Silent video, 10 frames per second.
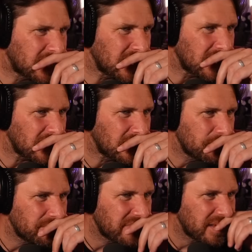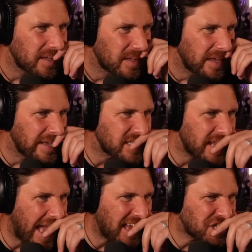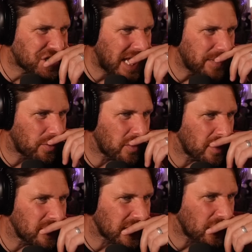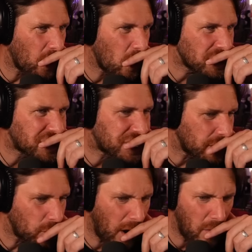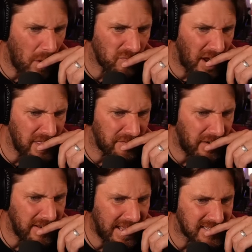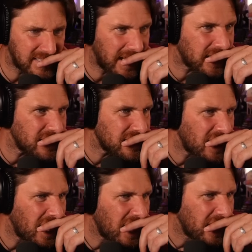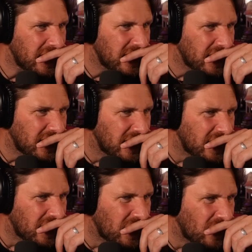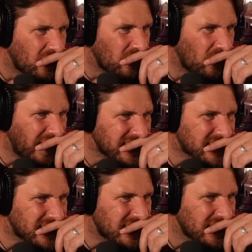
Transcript: a... It's an S shape or like a horseshoe. Whoa, whoa, right at the very last second. What?